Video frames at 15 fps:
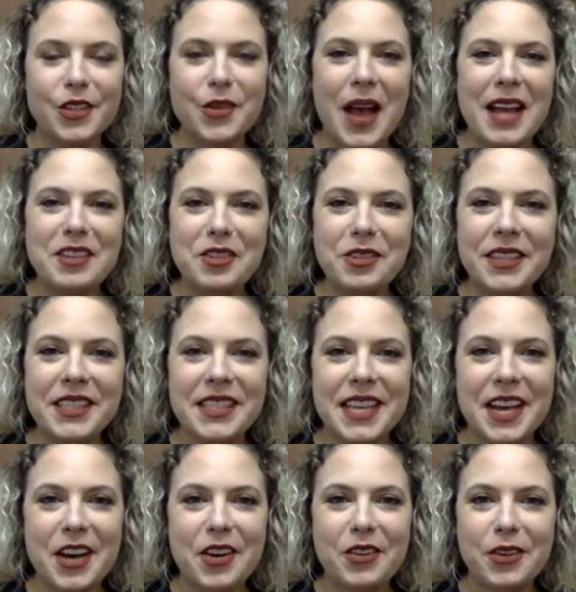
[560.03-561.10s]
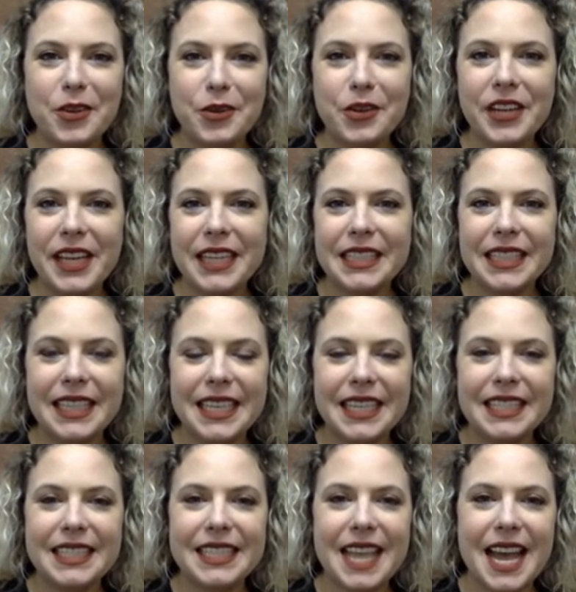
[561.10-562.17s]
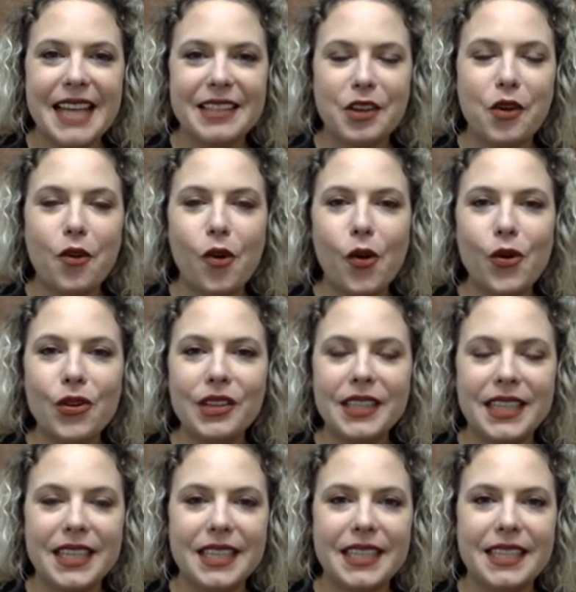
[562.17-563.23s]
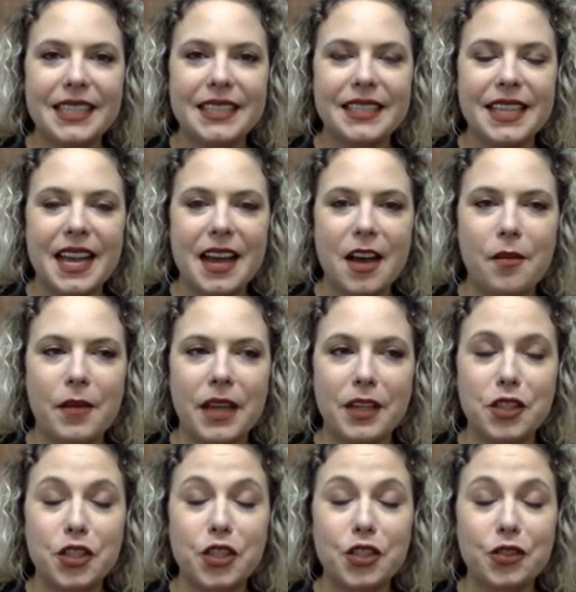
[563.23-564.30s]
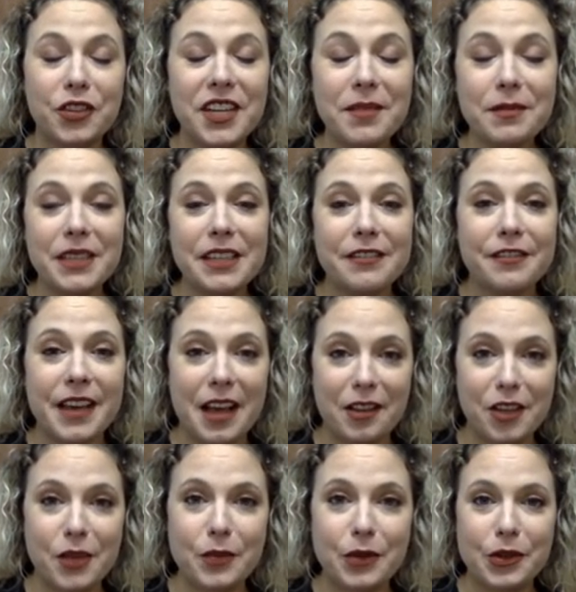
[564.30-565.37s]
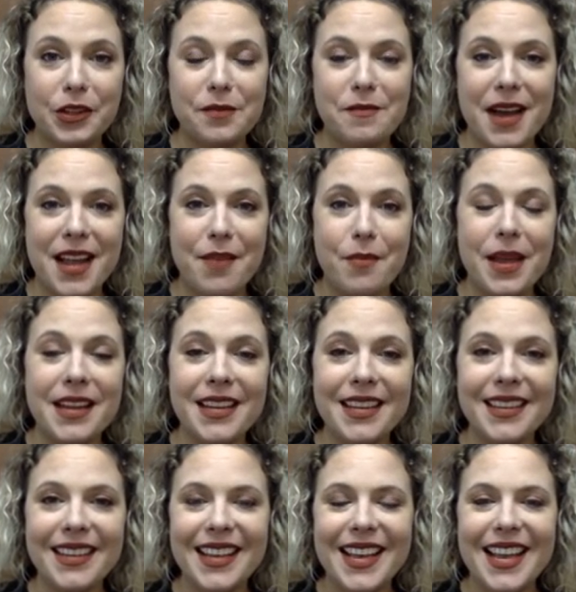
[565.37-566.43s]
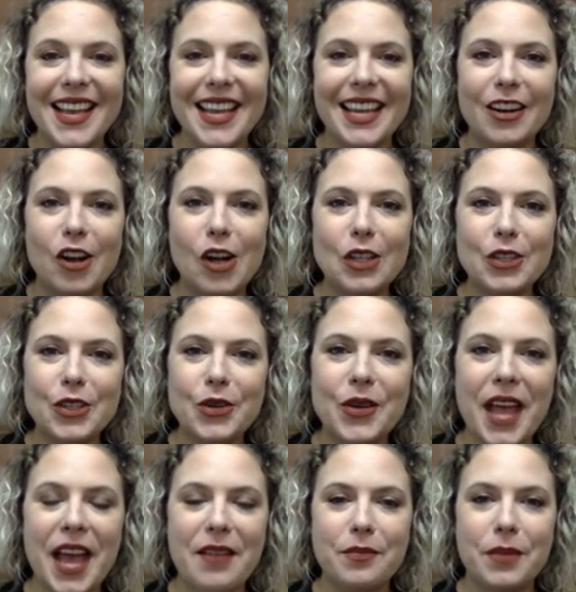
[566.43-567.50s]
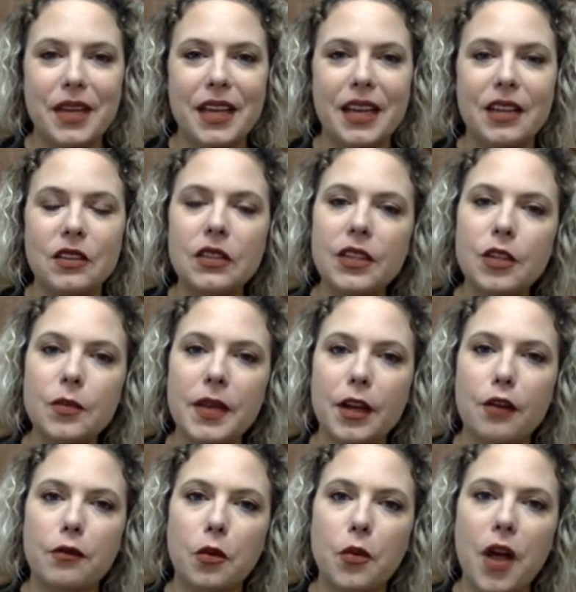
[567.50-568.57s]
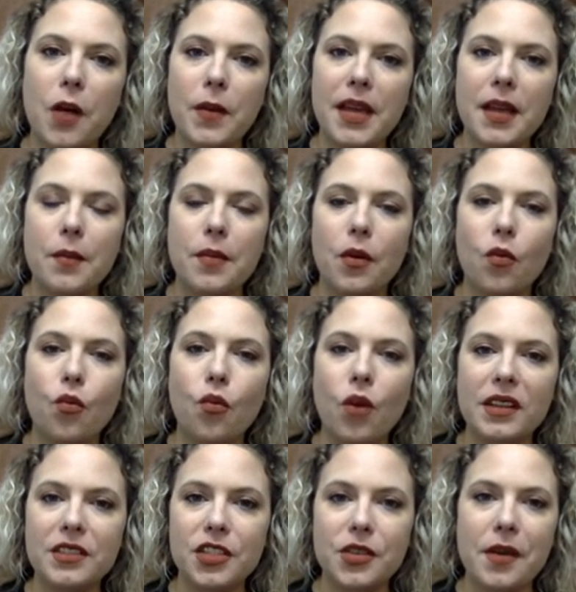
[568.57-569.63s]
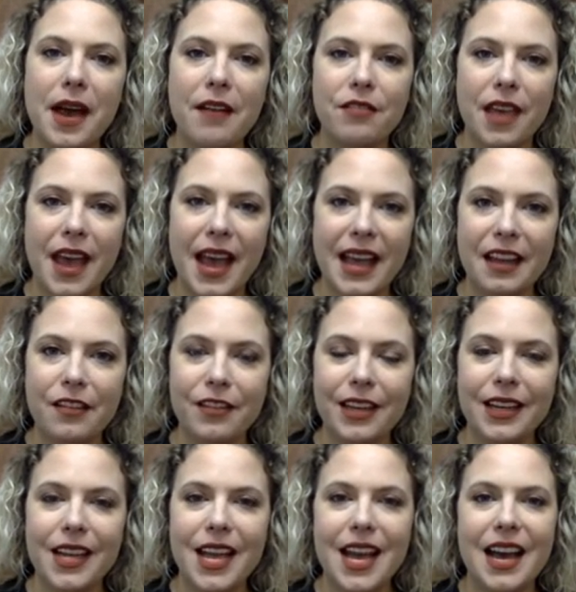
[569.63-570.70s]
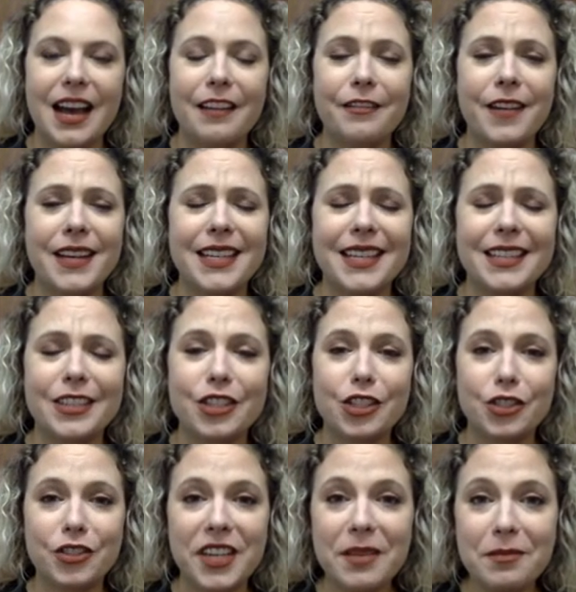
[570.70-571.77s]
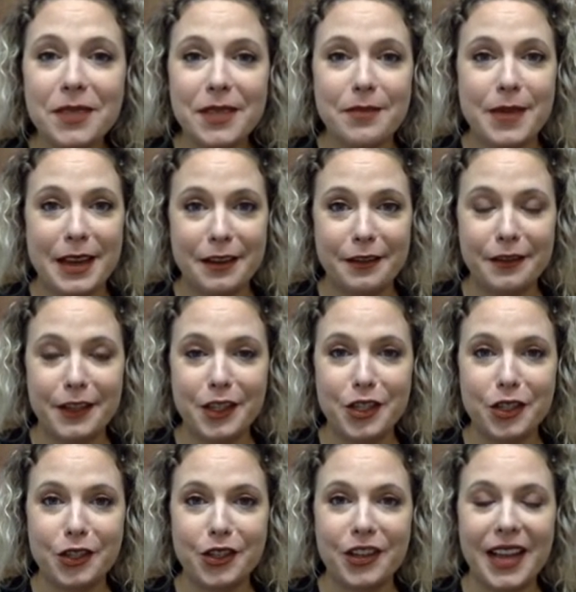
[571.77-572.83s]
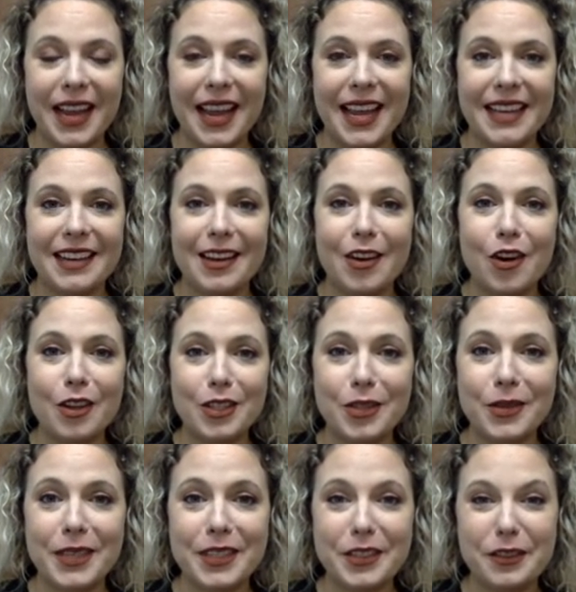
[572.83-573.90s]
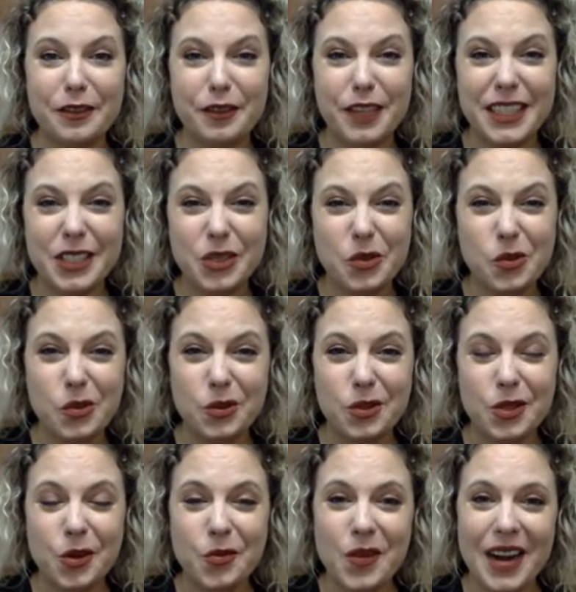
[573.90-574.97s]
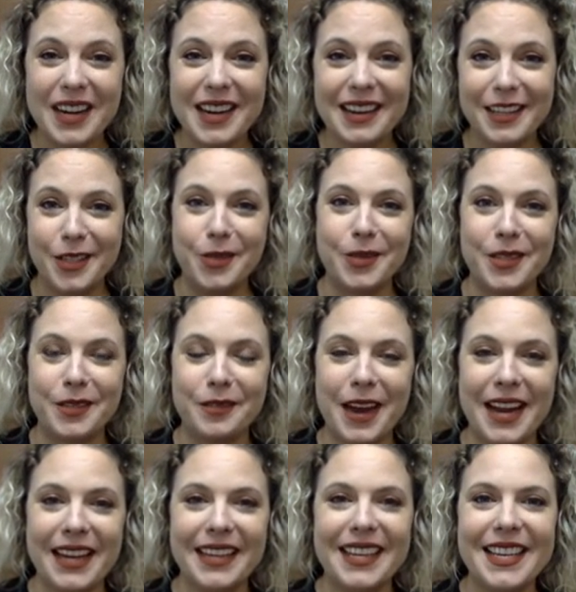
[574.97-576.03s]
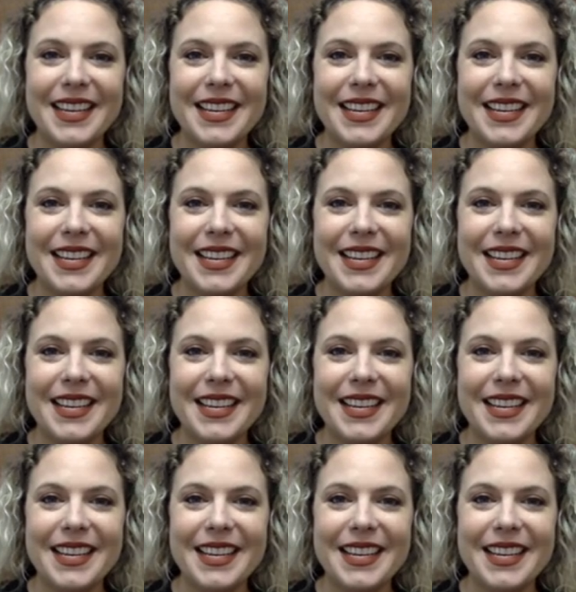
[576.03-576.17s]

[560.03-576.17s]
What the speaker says: So as you can tell, Google Analytics as a whole is extremely valuable in my opinion. It also can be a little bit overwhelming, but once you have the hang of it, I find it extremely beneficial, and also it's a free tool, so why not use it, right?